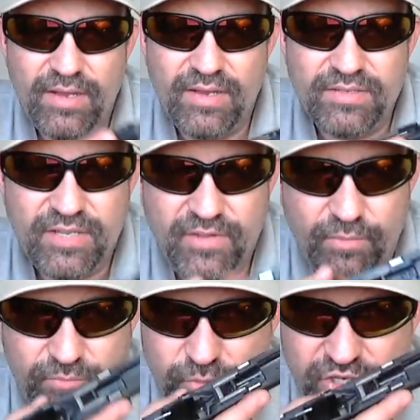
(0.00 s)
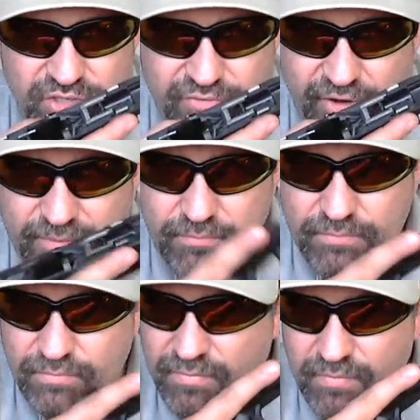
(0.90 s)
You sit there with just the frame
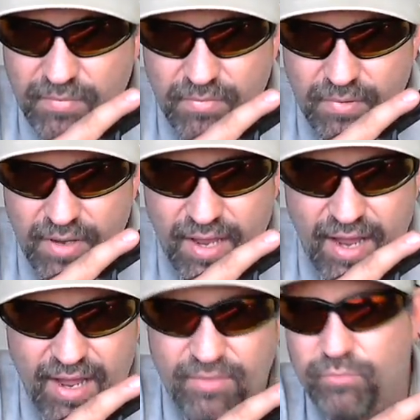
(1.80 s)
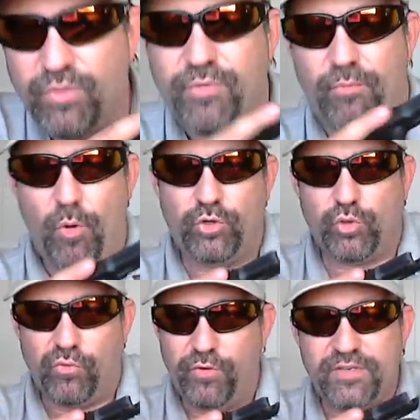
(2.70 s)
and with the remote
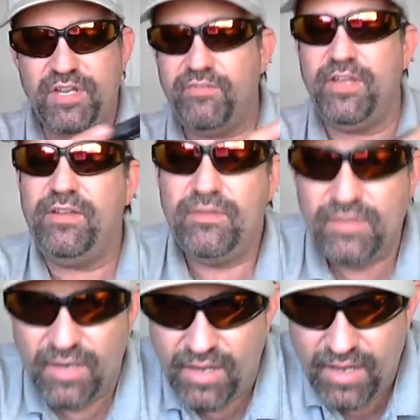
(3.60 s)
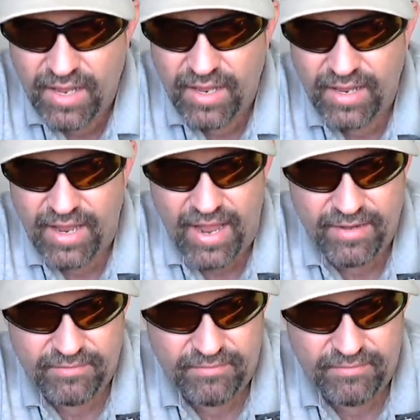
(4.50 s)
control for the TV, and